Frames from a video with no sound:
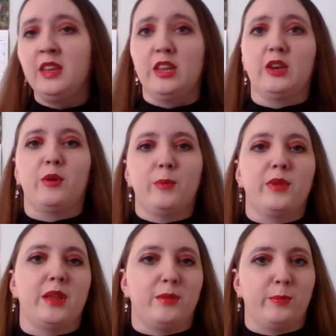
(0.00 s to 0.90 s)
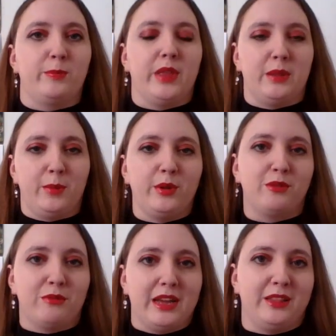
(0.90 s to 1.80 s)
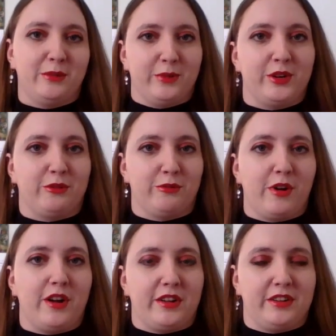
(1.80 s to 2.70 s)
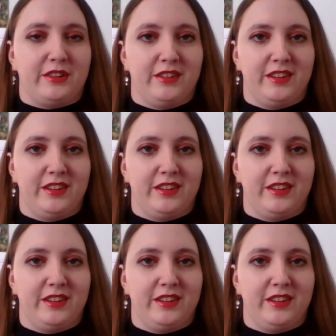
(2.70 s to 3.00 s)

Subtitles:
you know, they both read the word wrong.